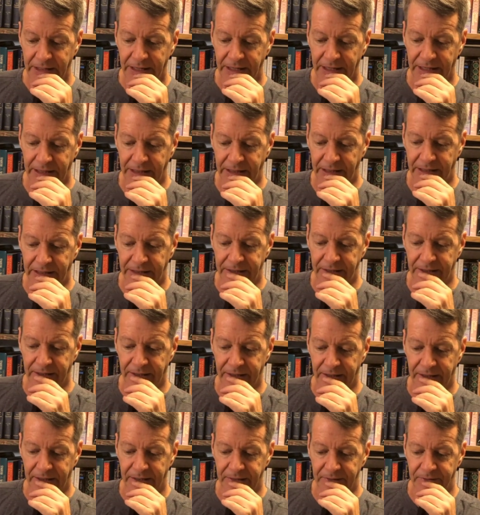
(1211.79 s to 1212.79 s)
And
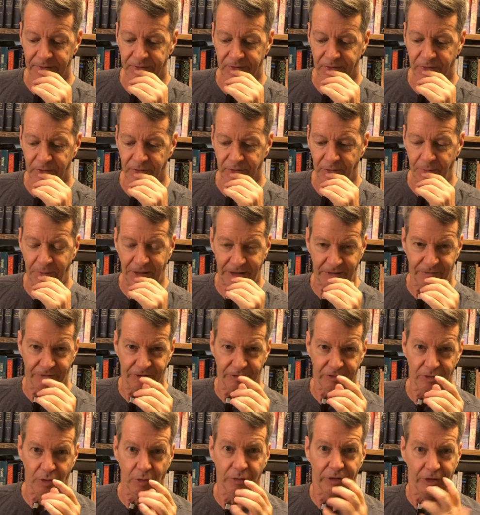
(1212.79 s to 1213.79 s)
uh, so it's a
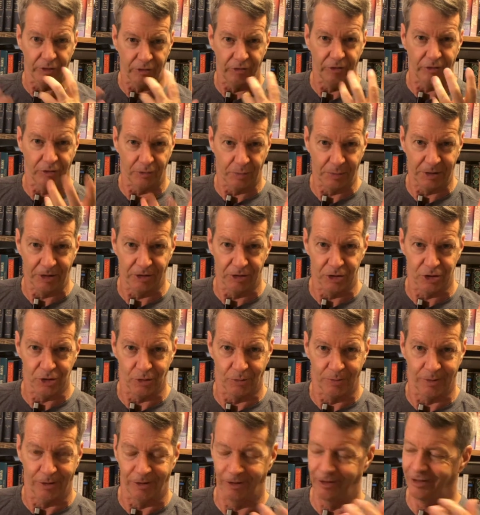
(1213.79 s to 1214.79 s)
metaphysical, there's a spiritual
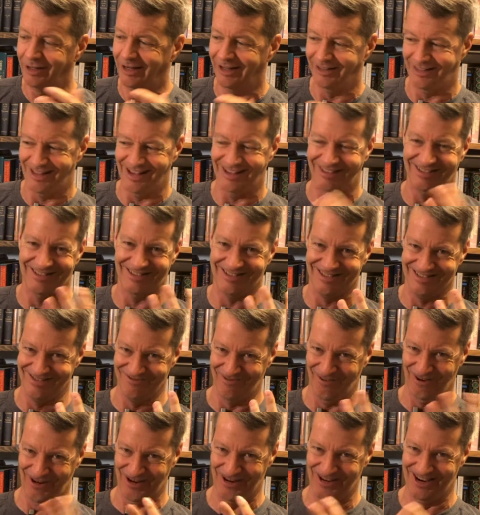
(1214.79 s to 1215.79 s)
part, and that's
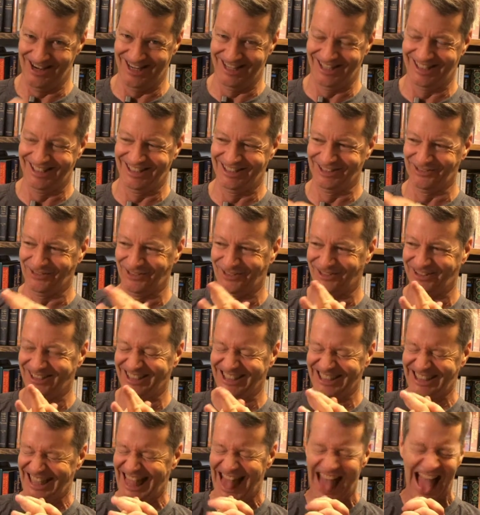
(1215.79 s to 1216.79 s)
where it is, boy.
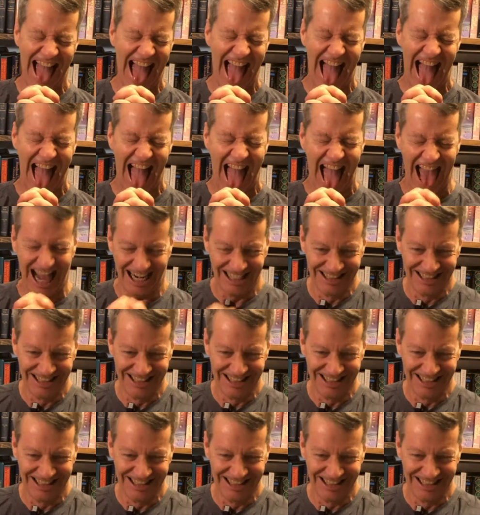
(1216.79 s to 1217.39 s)
Ah!